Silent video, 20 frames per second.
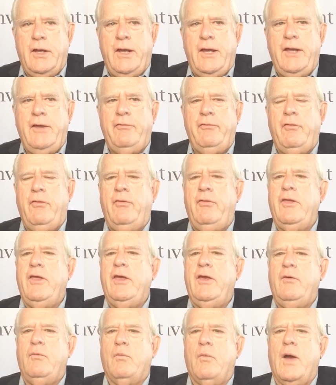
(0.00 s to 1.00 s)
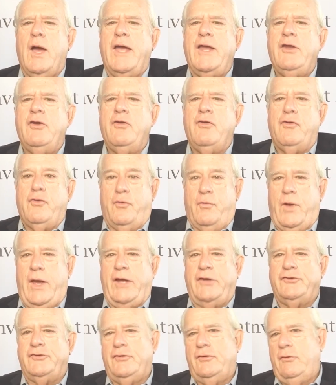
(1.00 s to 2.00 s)
in the right
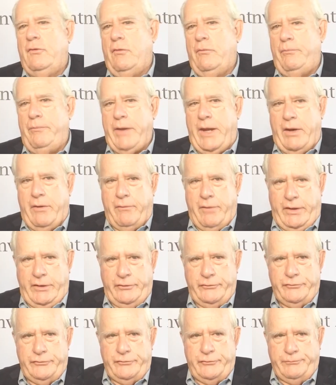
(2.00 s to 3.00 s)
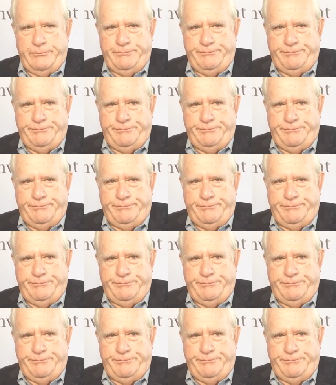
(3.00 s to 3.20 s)
directional bearings.